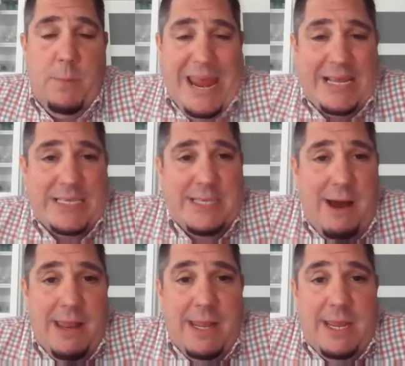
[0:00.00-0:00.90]

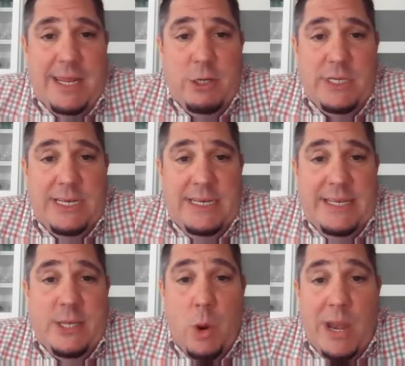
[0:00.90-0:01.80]
Panasonic Energy
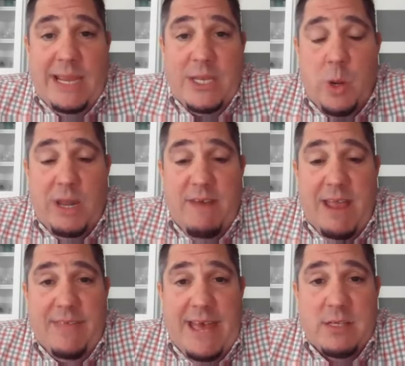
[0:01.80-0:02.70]
did donate
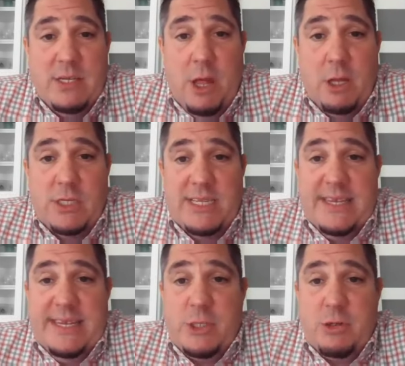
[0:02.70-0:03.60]
$25,000 to
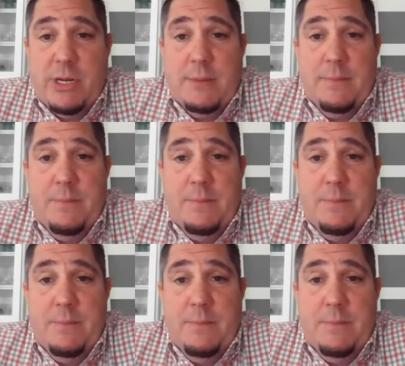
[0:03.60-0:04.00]
the district.